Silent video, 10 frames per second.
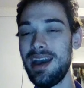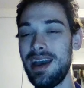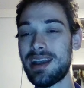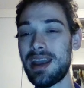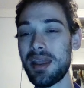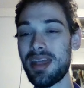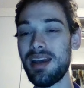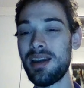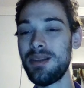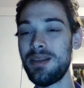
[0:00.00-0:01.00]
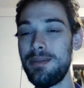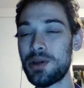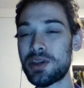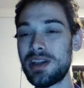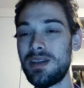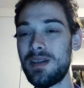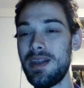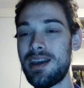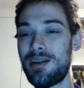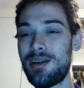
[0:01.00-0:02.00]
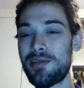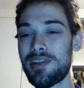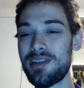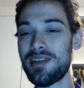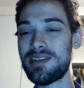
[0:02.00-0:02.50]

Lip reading: and kind of subtly pushing the Lakers